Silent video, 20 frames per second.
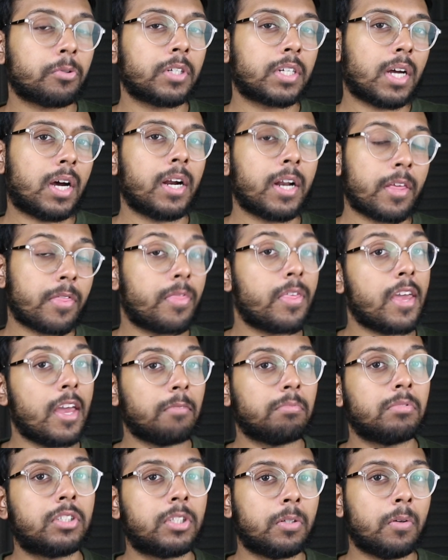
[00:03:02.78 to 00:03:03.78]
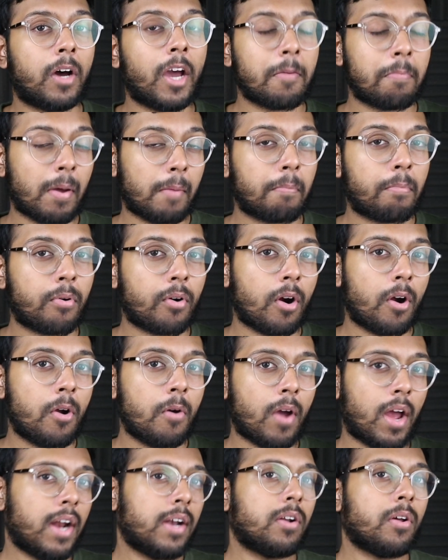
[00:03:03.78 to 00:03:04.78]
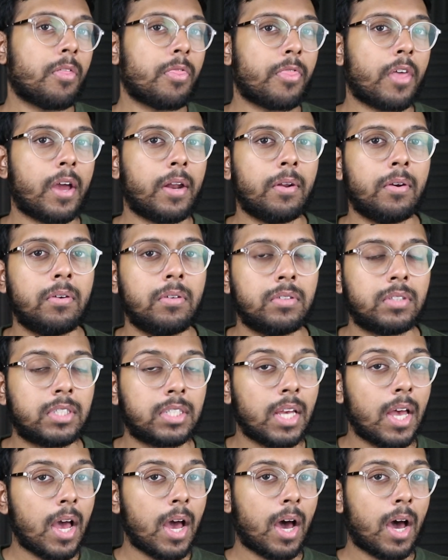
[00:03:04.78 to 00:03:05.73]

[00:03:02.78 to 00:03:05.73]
regarding the M2 iPad Pro, and on that note,